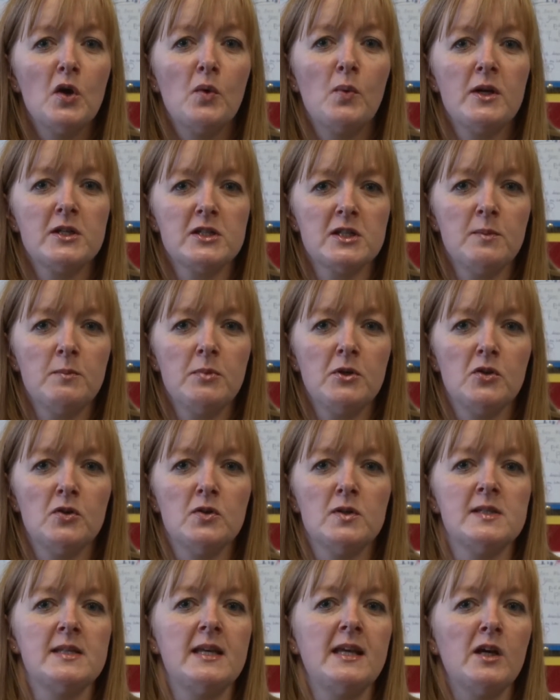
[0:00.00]
which can be
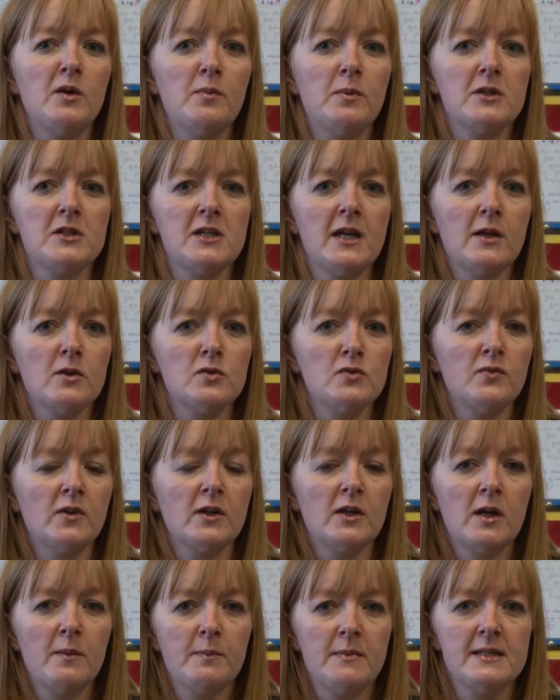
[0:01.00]
used to help a child
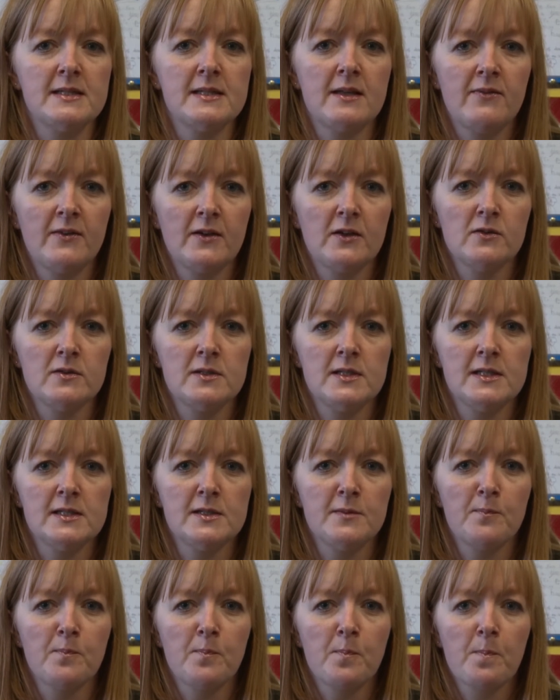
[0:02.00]
overcome these difficulties.